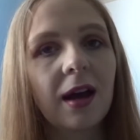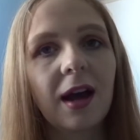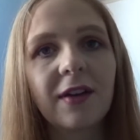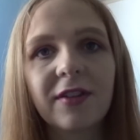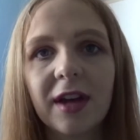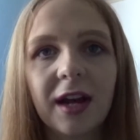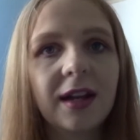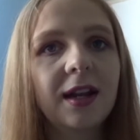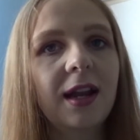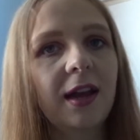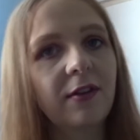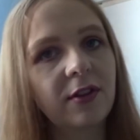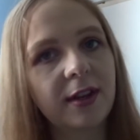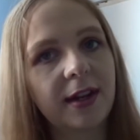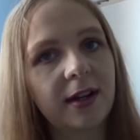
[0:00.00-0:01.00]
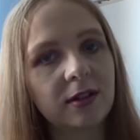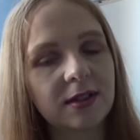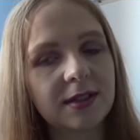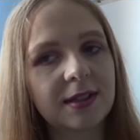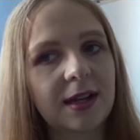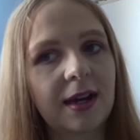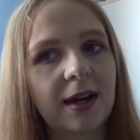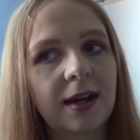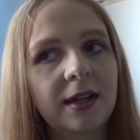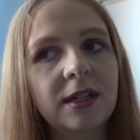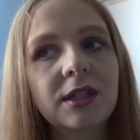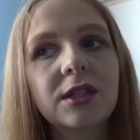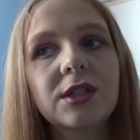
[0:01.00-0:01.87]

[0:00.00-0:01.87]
I've kind of let everything else slide.